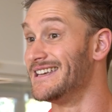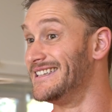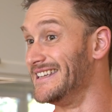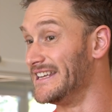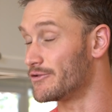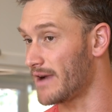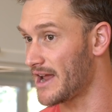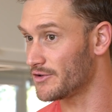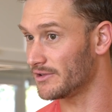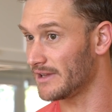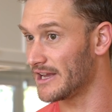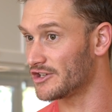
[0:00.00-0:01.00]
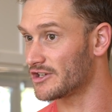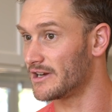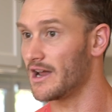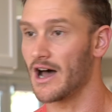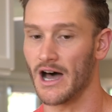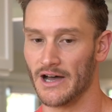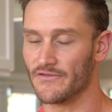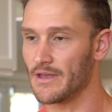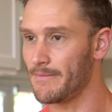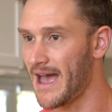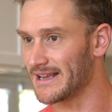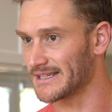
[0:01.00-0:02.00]
Degranulation of the
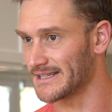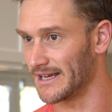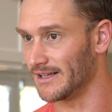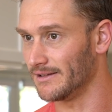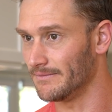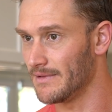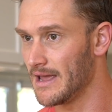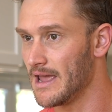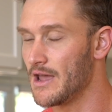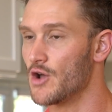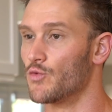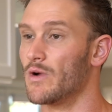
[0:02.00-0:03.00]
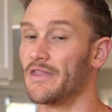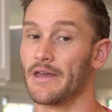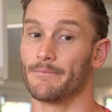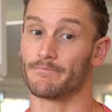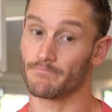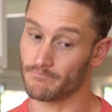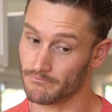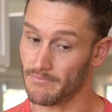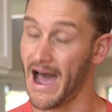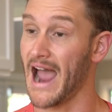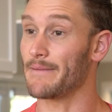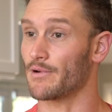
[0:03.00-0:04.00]
mast cell with a
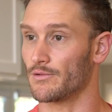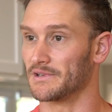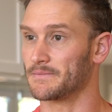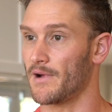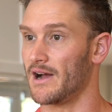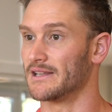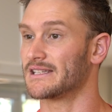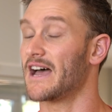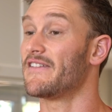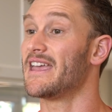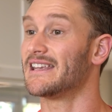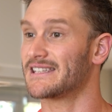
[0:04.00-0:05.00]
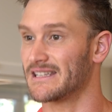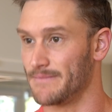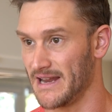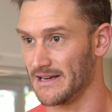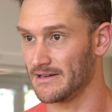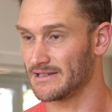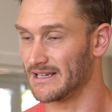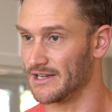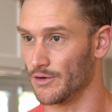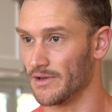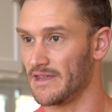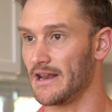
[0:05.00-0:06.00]
hyper response of histamine to
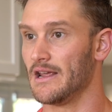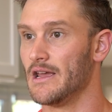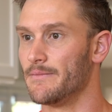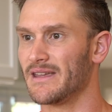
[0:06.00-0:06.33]
deal with it.